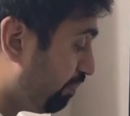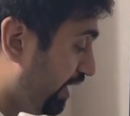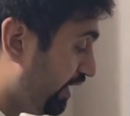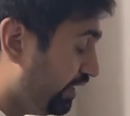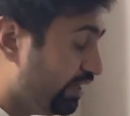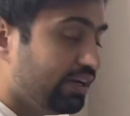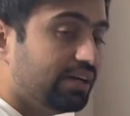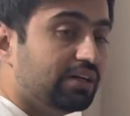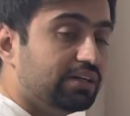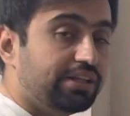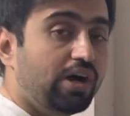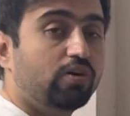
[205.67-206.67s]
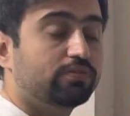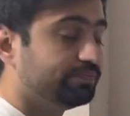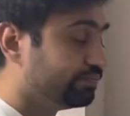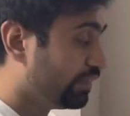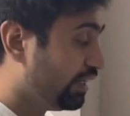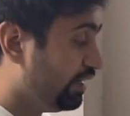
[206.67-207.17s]
plan. Now
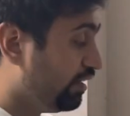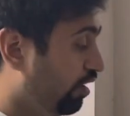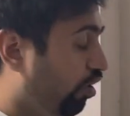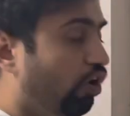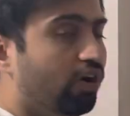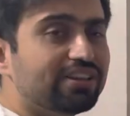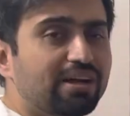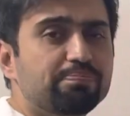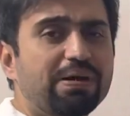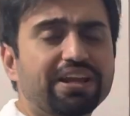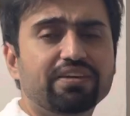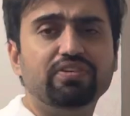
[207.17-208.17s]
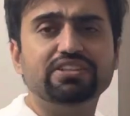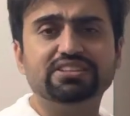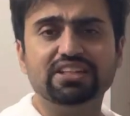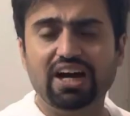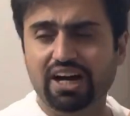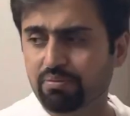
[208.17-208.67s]
all the benefits
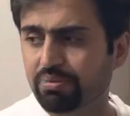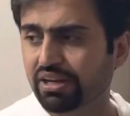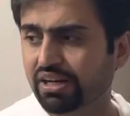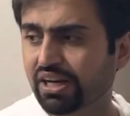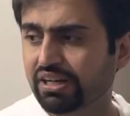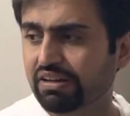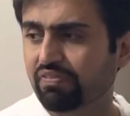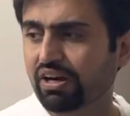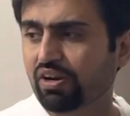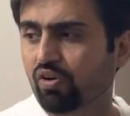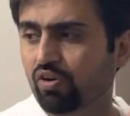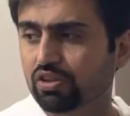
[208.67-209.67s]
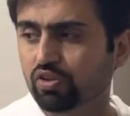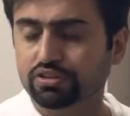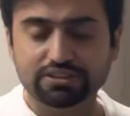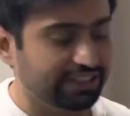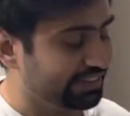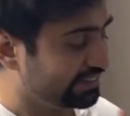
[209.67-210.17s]
are being identified, all those
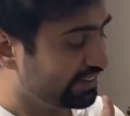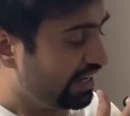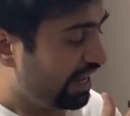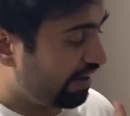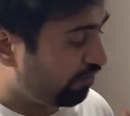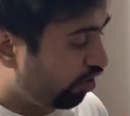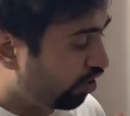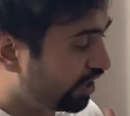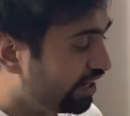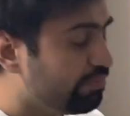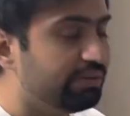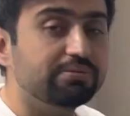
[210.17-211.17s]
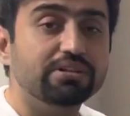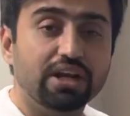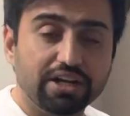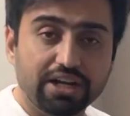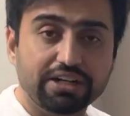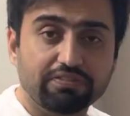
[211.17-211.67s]
things have already been
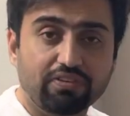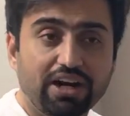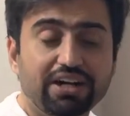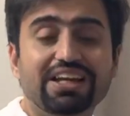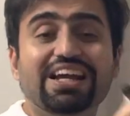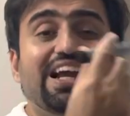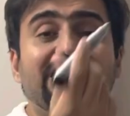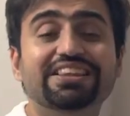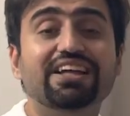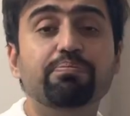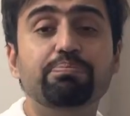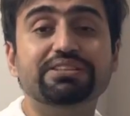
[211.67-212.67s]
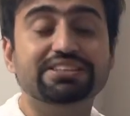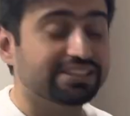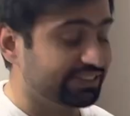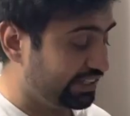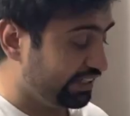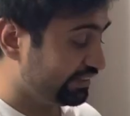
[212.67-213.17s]
identified in the
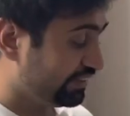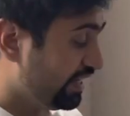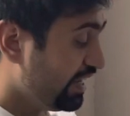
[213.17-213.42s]
business case.